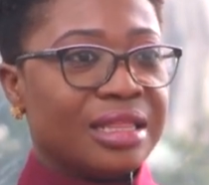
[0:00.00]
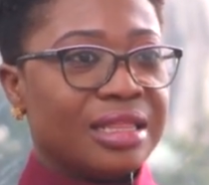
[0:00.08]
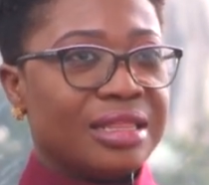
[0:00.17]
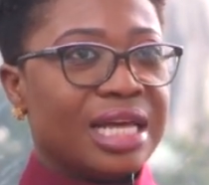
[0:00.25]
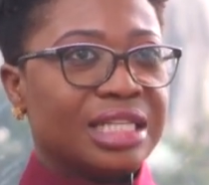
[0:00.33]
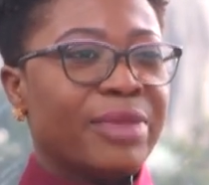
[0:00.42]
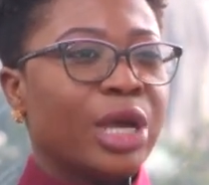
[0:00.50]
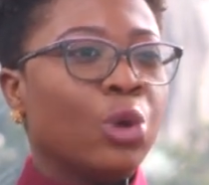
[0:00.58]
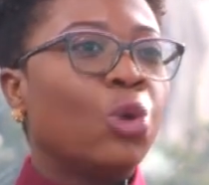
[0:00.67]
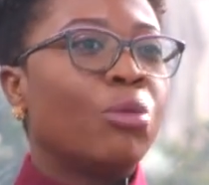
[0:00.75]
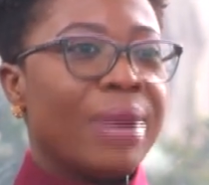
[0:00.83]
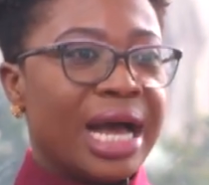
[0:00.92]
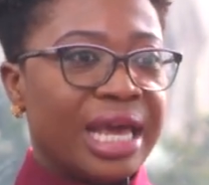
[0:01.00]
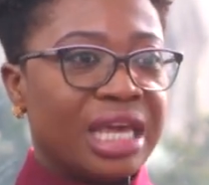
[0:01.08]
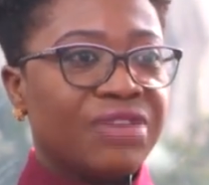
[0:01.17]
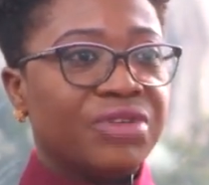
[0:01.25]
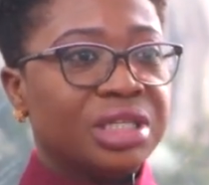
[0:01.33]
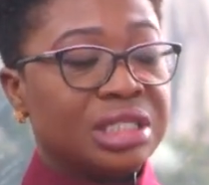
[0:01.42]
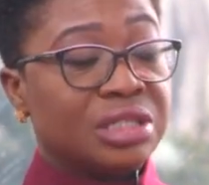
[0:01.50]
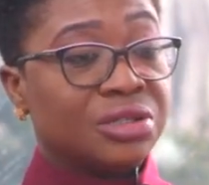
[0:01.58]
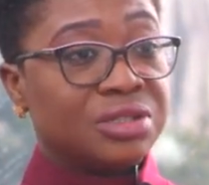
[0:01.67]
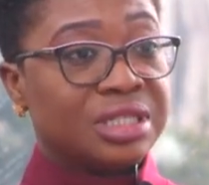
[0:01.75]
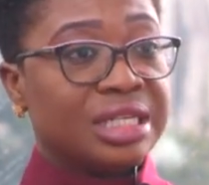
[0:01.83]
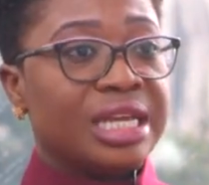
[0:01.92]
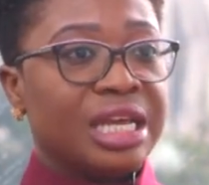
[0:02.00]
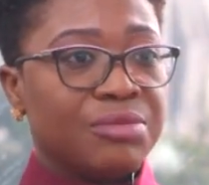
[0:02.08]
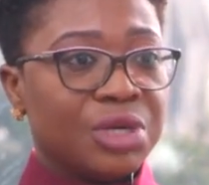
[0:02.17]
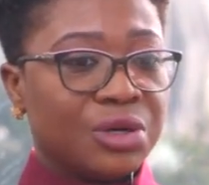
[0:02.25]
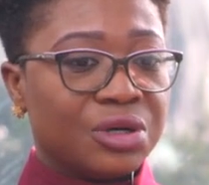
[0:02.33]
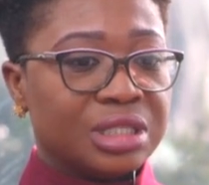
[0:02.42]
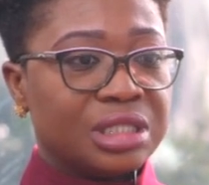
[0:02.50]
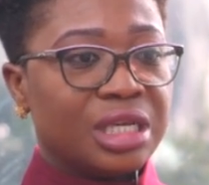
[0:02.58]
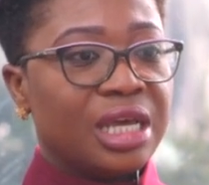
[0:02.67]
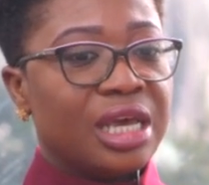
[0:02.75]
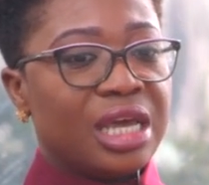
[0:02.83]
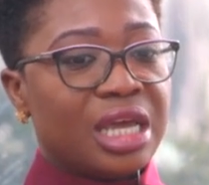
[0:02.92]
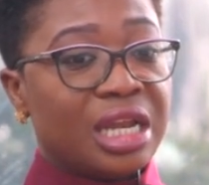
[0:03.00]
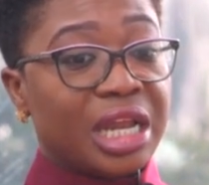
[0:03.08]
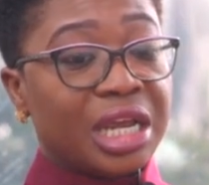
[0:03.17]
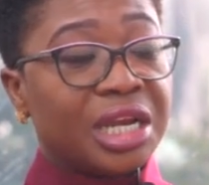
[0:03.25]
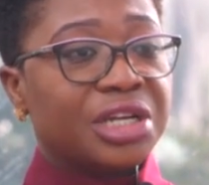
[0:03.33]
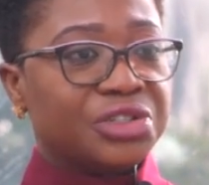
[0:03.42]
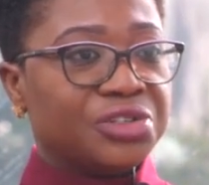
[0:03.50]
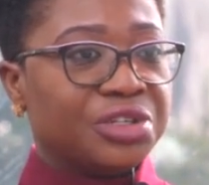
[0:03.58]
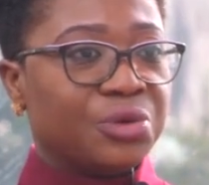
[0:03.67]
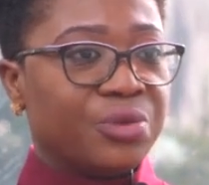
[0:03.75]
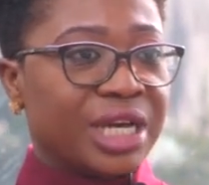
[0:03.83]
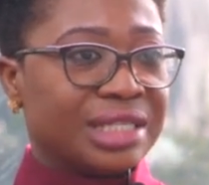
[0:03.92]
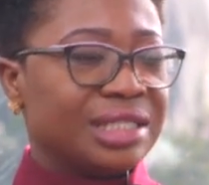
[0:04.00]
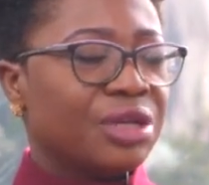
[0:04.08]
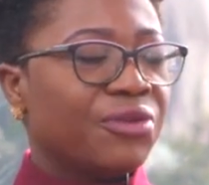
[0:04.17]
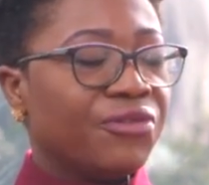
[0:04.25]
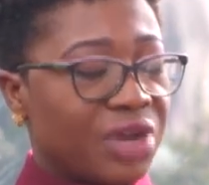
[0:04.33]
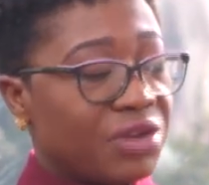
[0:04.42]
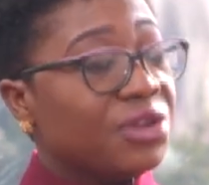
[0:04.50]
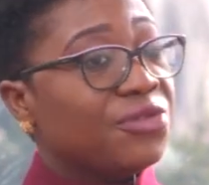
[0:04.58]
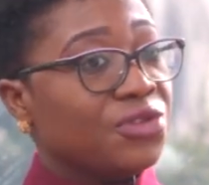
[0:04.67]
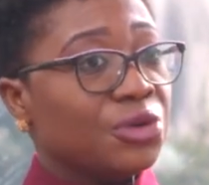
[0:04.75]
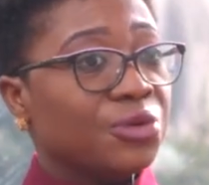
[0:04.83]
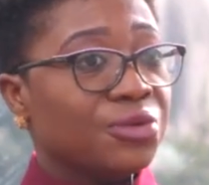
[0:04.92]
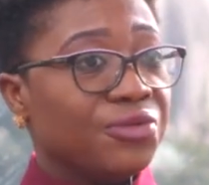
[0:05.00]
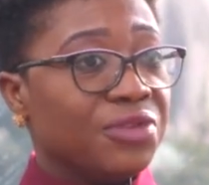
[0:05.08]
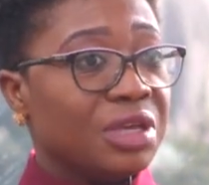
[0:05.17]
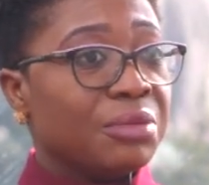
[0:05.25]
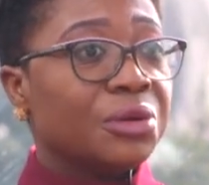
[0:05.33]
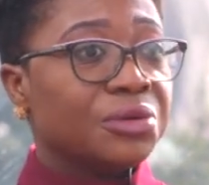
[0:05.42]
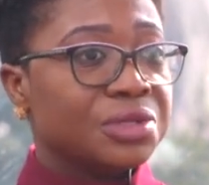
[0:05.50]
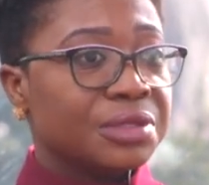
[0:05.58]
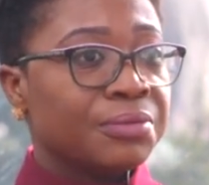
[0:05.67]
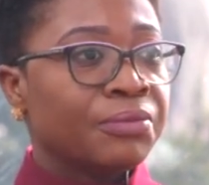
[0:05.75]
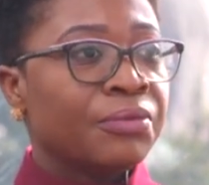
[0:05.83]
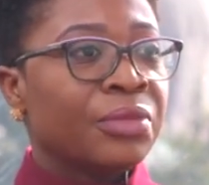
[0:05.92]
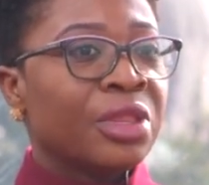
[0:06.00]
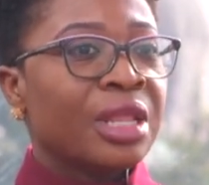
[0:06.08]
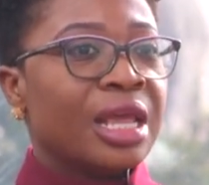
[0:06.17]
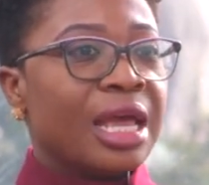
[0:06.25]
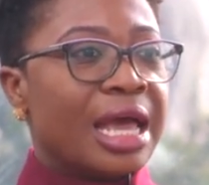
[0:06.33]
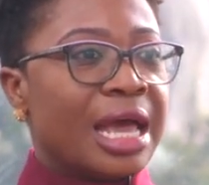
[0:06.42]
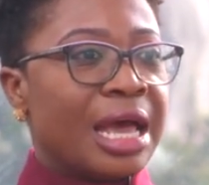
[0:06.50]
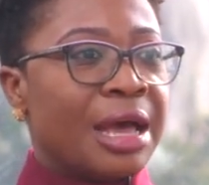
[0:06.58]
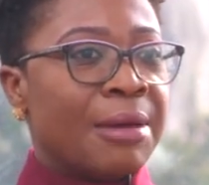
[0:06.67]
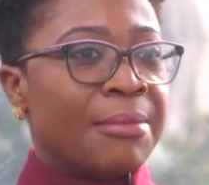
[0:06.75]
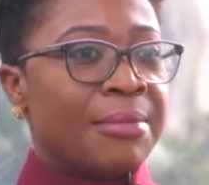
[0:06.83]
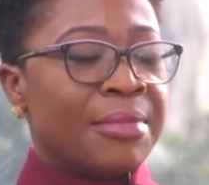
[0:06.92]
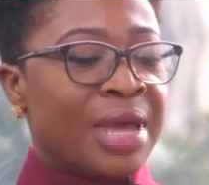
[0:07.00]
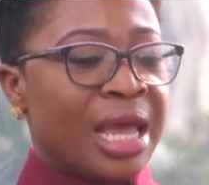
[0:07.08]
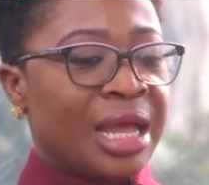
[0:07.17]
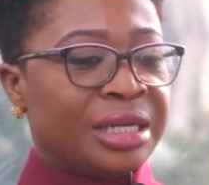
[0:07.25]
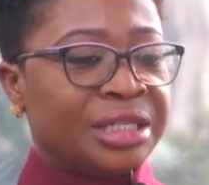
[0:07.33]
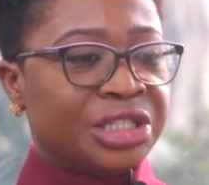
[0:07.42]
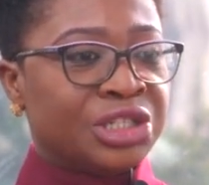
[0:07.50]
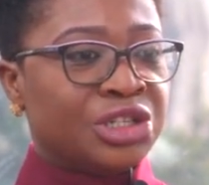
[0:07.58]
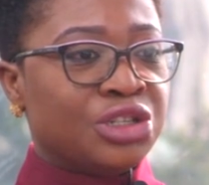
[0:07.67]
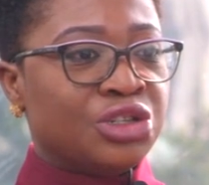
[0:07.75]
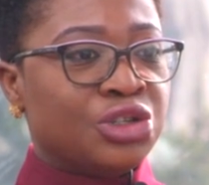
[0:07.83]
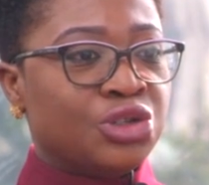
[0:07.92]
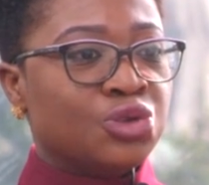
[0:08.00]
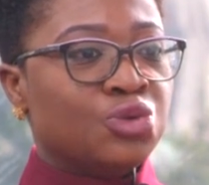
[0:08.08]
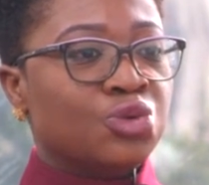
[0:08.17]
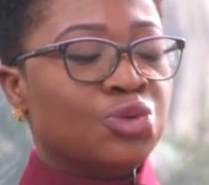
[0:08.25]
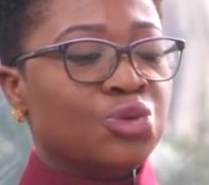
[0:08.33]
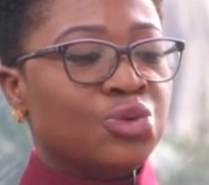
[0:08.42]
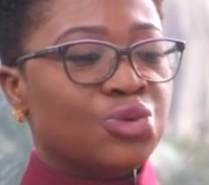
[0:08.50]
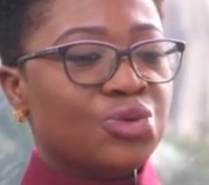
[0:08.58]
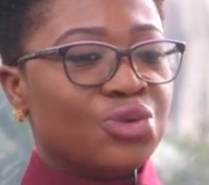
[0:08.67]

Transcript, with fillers: that's my go by even mm. till today because in the industry we are still very few females, um, and you